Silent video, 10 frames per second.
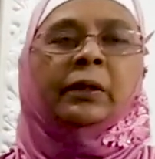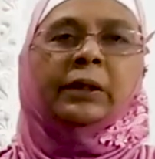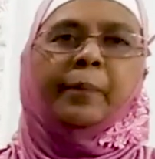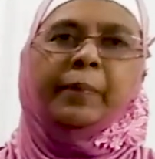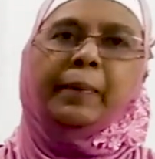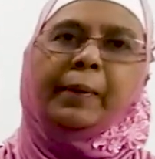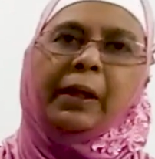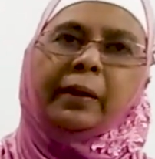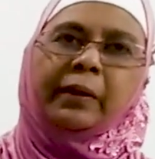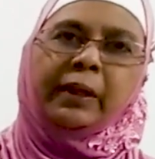Some people
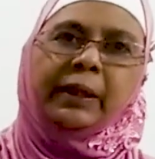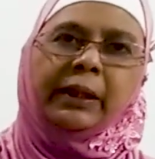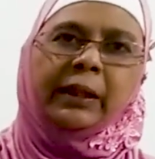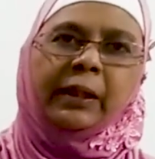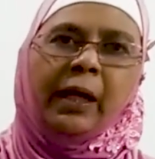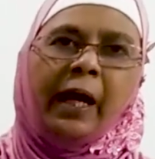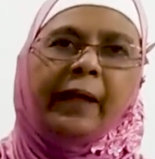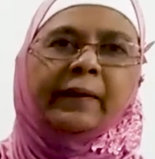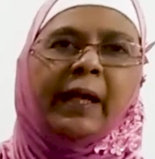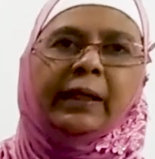are greedy
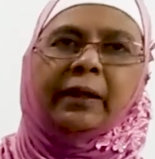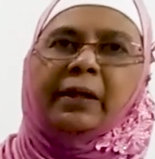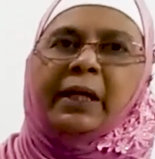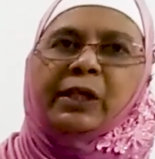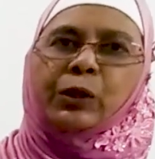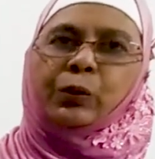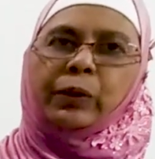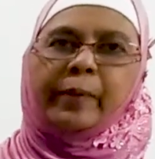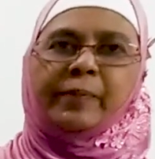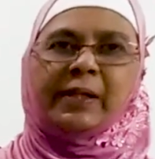and that relates to
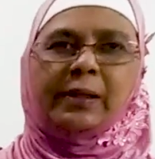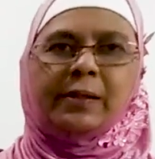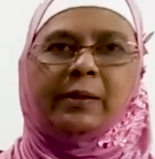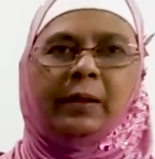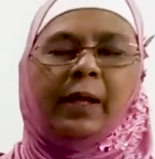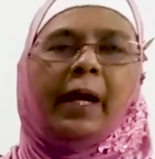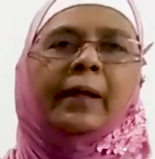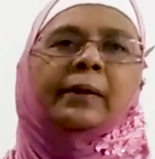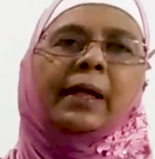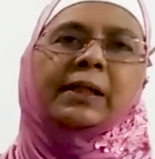themselves.
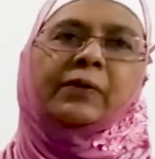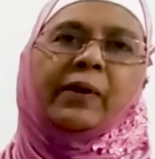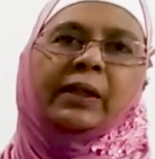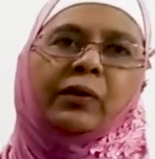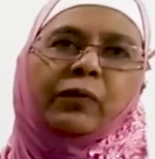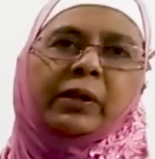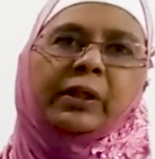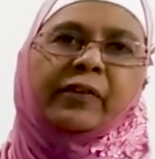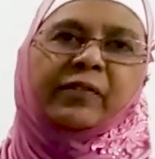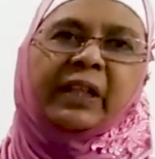And that's why the word
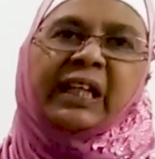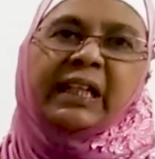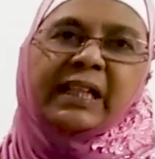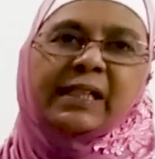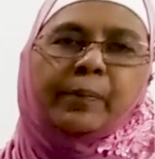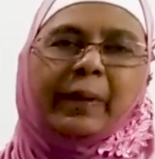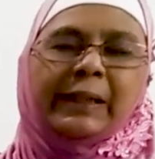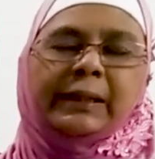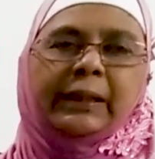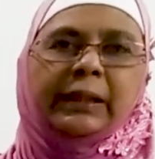greedy is
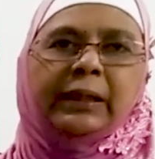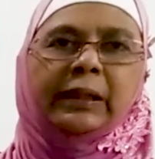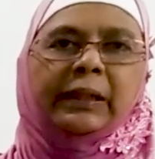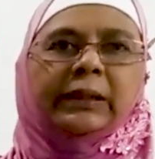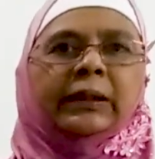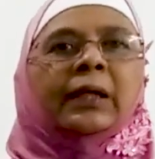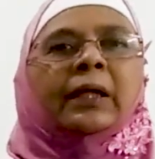present in the list.